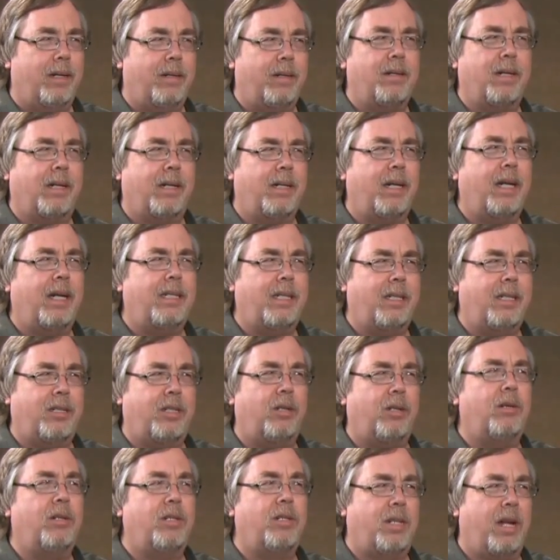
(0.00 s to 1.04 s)
He was like a
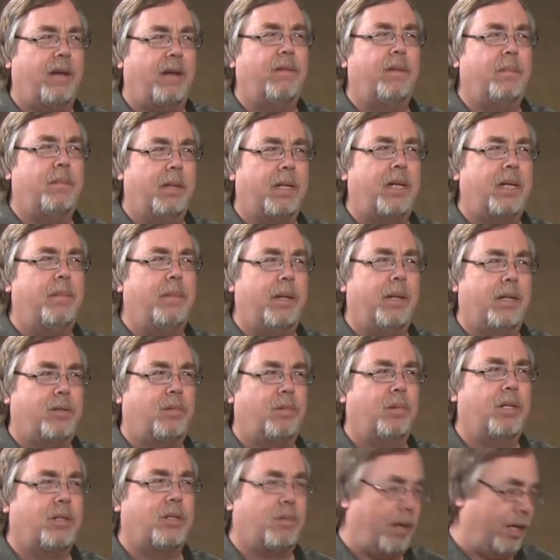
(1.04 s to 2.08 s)
1937 Mickey
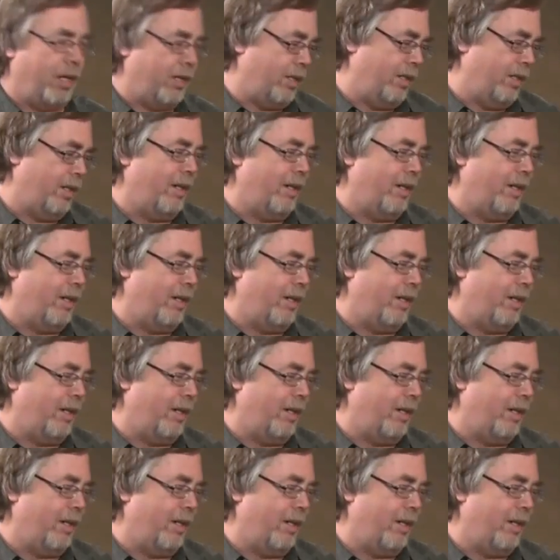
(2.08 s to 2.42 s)
Mouse wristwatch.